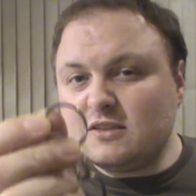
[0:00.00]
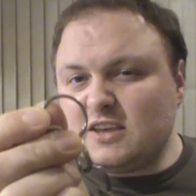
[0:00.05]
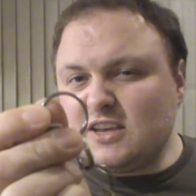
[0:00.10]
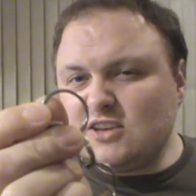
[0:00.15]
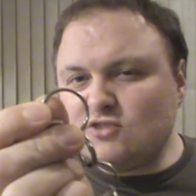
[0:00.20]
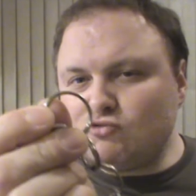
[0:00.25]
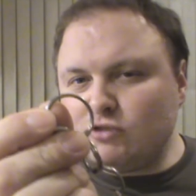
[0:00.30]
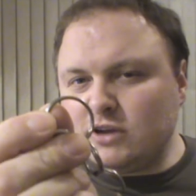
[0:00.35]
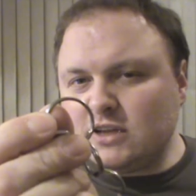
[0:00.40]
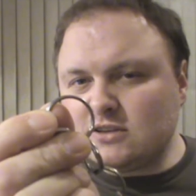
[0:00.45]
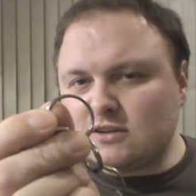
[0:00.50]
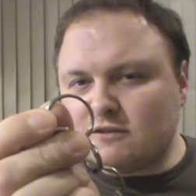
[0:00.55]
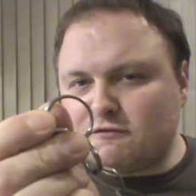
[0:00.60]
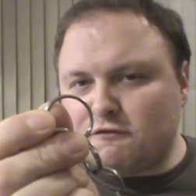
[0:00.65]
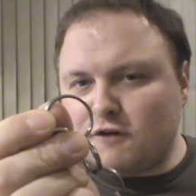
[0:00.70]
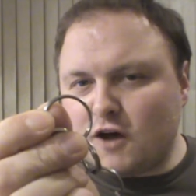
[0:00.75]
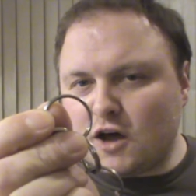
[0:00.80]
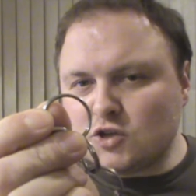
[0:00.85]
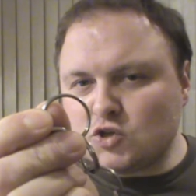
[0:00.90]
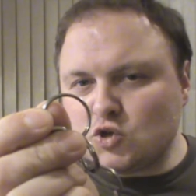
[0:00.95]
These rings are
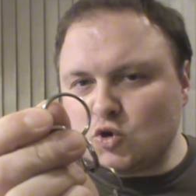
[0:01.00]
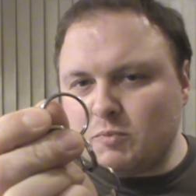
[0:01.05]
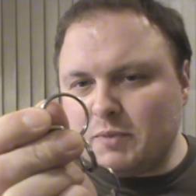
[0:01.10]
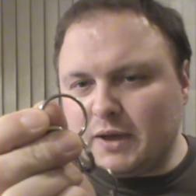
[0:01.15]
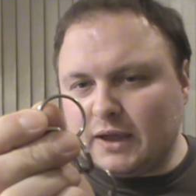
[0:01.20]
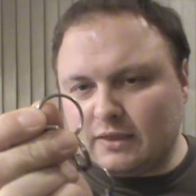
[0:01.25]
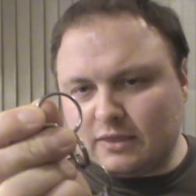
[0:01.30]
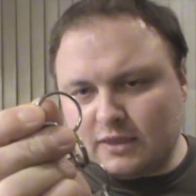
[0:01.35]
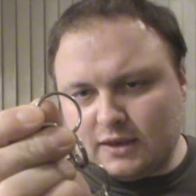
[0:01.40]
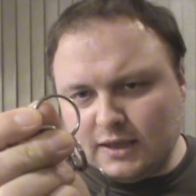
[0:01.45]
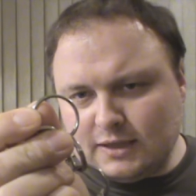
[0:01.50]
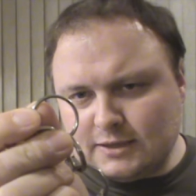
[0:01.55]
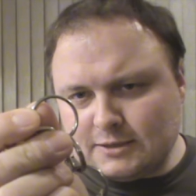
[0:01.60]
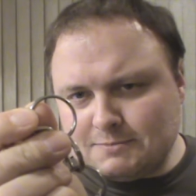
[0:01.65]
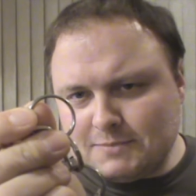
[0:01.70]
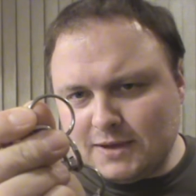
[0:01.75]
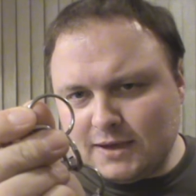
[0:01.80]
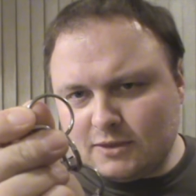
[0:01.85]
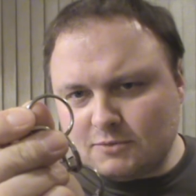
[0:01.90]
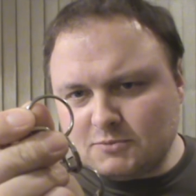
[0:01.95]
far too big, they need
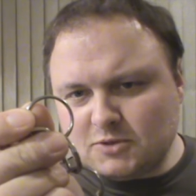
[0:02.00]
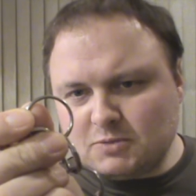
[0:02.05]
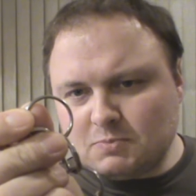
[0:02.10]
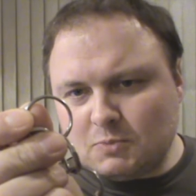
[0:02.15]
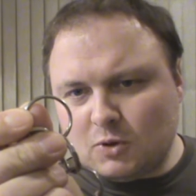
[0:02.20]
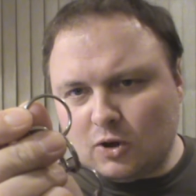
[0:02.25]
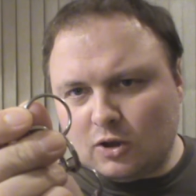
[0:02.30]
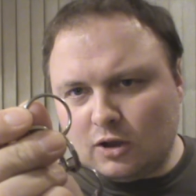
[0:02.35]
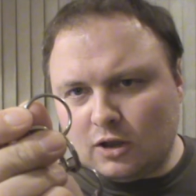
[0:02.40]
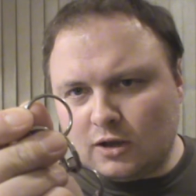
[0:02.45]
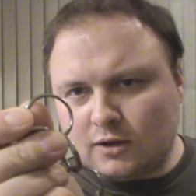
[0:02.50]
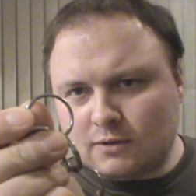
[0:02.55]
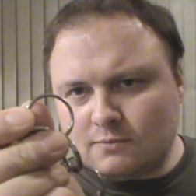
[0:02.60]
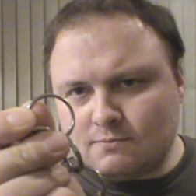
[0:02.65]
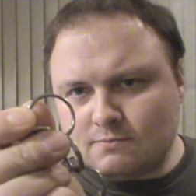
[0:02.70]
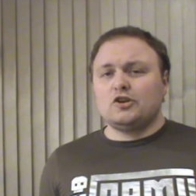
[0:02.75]
to make them smaller.